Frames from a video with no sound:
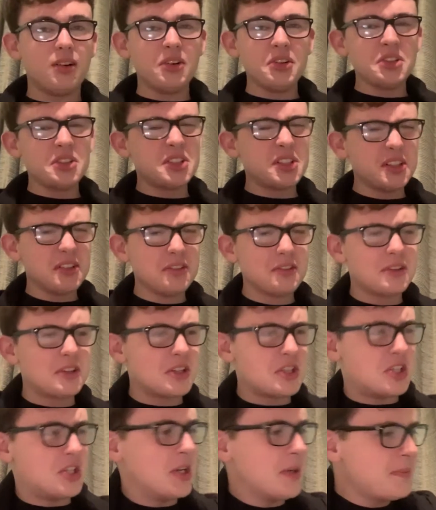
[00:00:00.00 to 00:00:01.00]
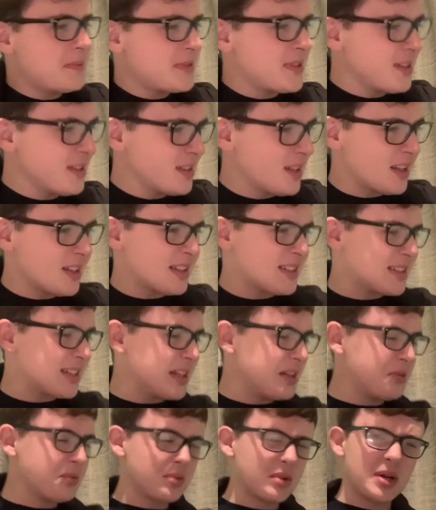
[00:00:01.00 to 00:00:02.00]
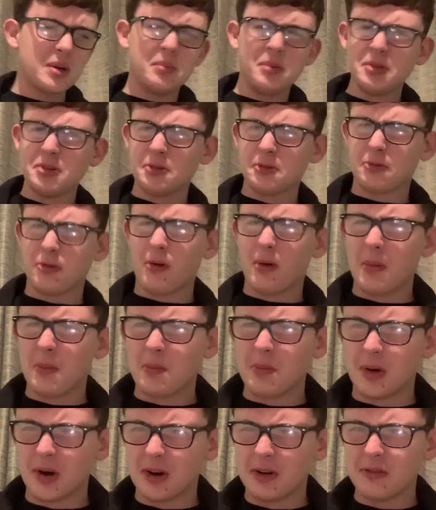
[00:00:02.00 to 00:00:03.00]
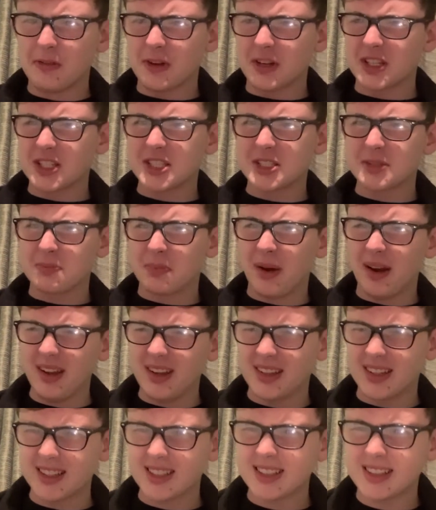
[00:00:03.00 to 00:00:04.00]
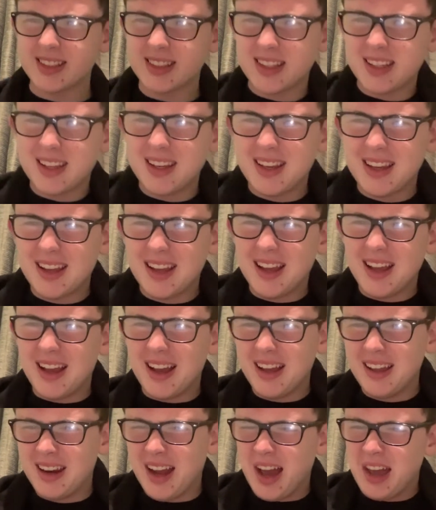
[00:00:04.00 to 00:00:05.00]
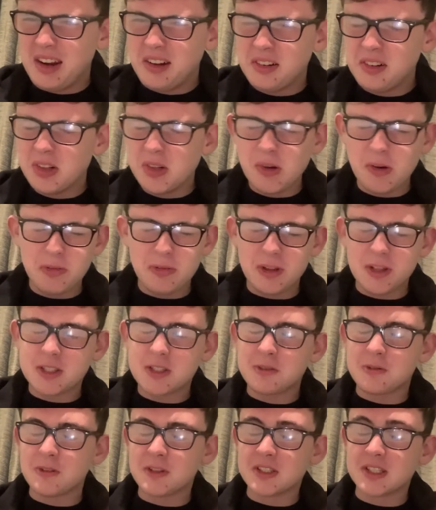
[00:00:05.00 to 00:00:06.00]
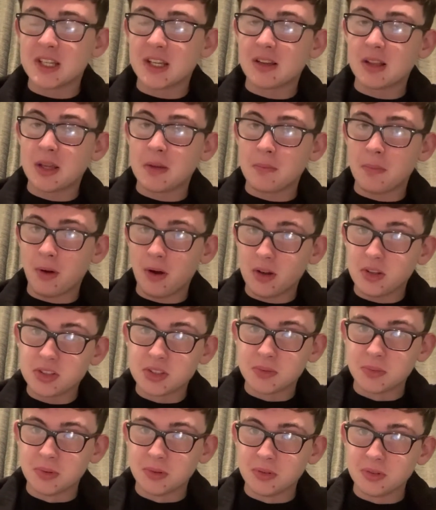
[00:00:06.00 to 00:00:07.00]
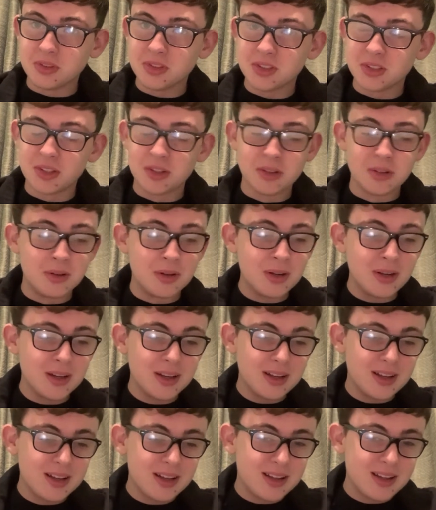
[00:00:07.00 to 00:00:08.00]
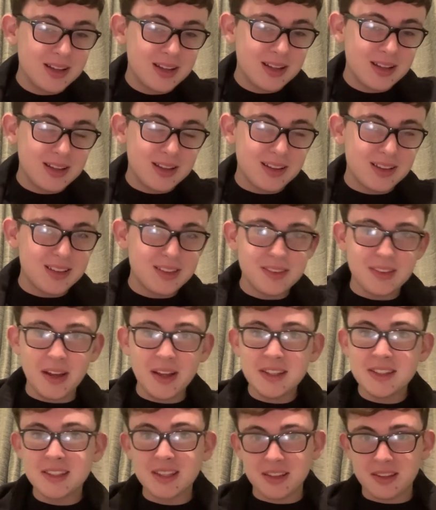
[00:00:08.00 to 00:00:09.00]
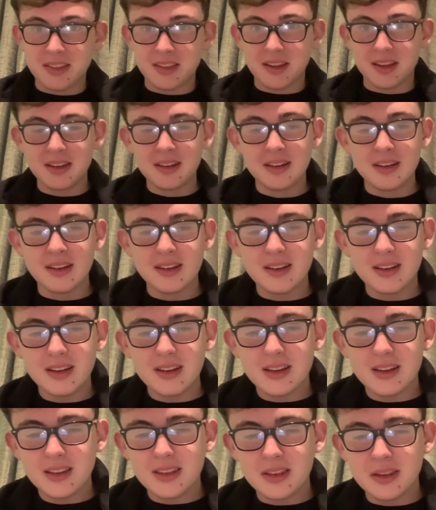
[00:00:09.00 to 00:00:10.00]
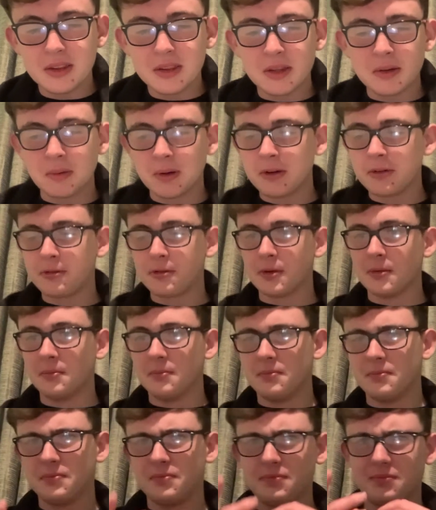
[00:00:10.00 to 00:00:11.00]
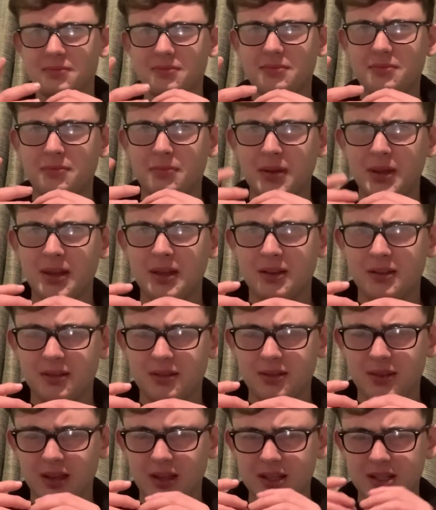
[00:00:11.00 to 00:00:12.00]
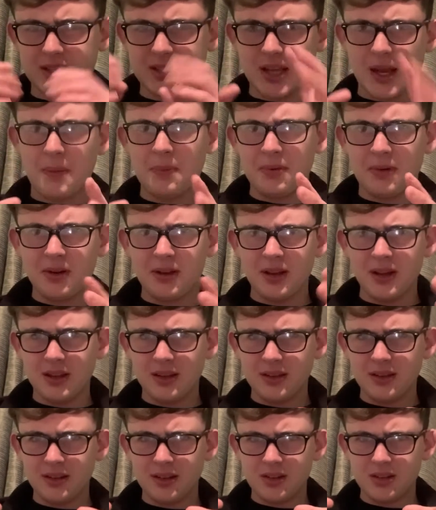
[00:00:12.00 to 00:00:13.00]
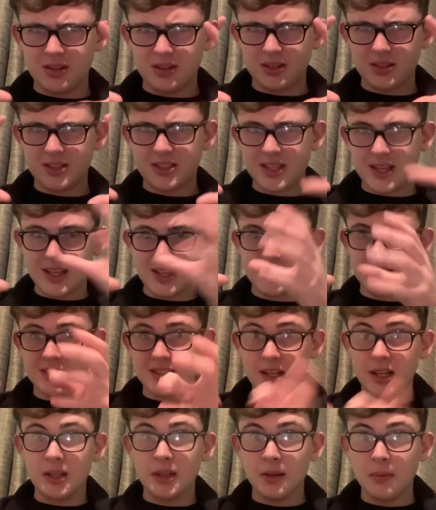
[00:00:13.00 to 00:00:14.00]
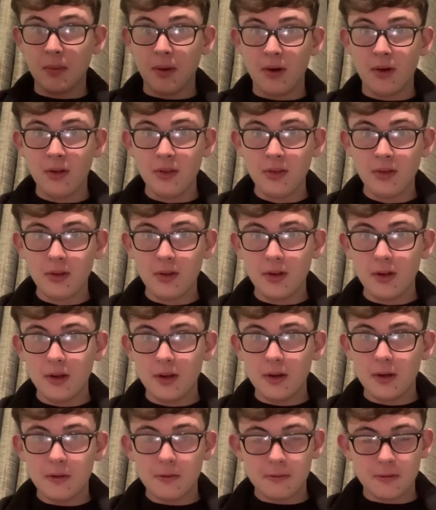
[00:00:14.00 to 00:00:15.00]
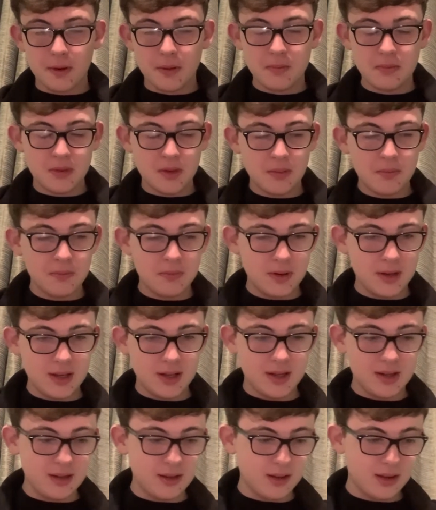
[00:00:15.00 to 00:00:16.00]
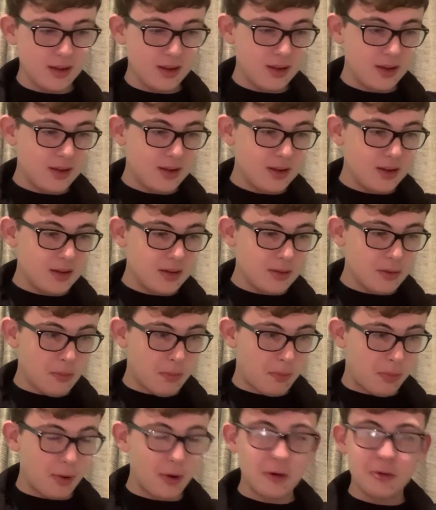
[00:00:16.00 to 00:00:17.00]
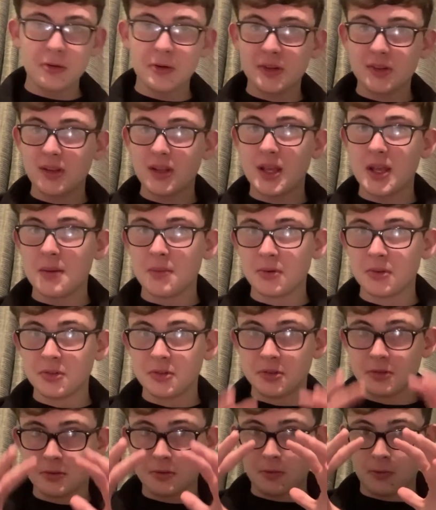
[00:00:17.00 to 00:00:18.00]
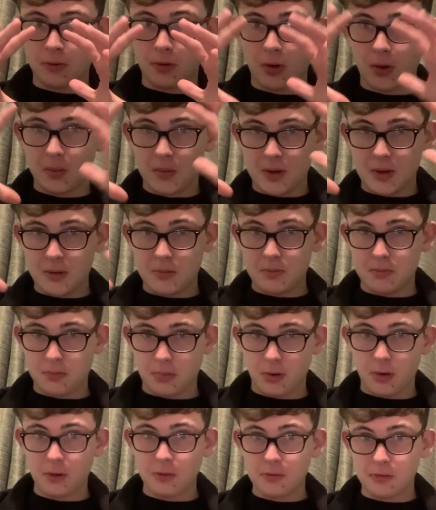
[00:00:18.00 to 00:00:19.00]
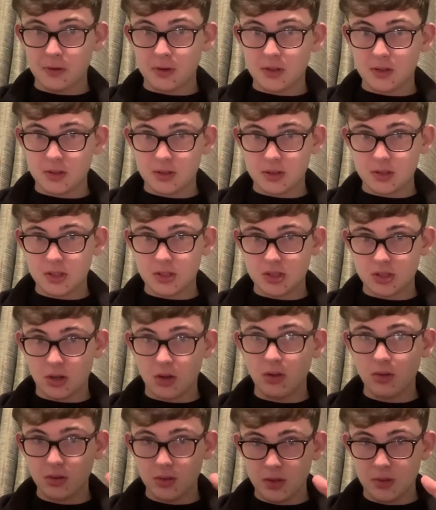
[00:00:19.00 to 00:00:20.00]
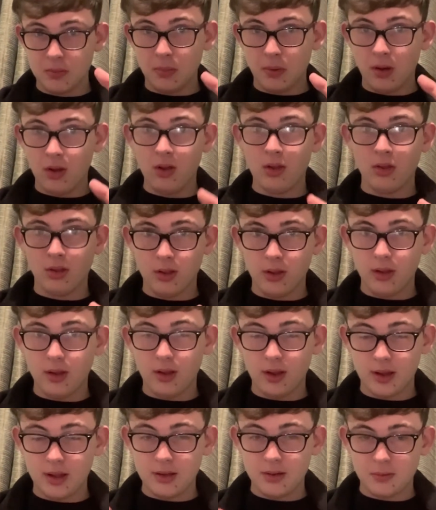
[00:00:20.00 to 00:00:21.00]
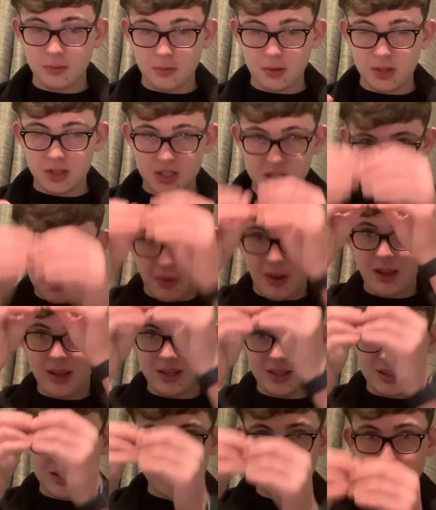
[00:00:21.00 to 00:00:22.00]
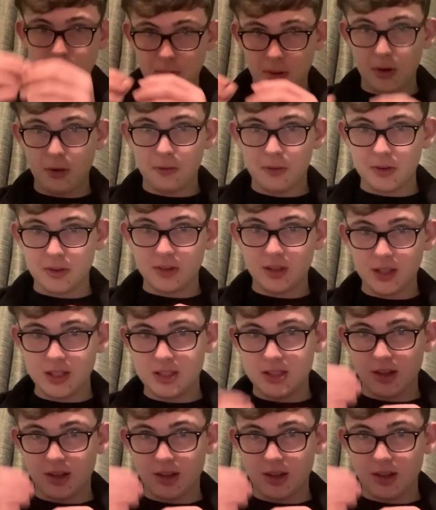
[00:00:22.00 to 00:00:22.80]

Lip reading: Also, the chips in that scene were able to form perfect spikes. And I don't know if that's physically possible, so that's a thing. They went from being like separate and you could see inside the ball, from them being perfectly able to form a perfect solid ball with spikes, perfectly